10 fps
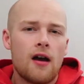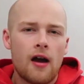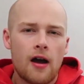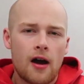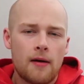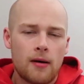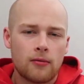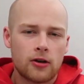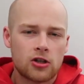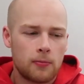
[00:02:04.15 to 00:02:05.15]

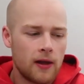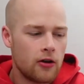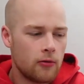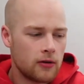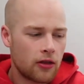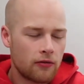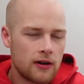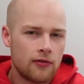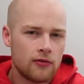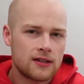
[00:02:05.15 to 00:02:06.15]
I'm going to split it up into
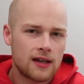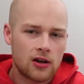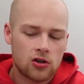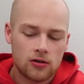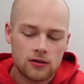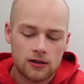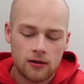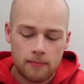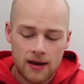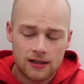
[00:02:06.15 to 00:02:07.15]
3 different sections.
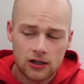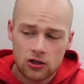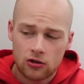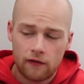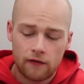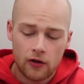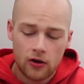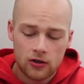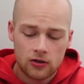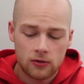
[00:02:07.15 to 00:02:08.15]
The basic stuff
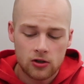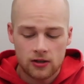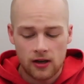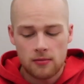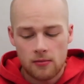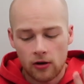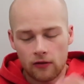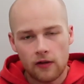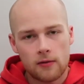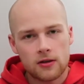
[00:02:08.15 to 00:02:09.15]
first, which is like my
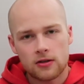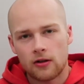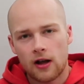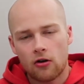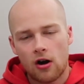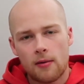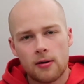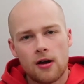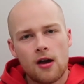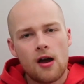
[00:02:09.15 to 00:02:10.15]
multivitamins and all that crap.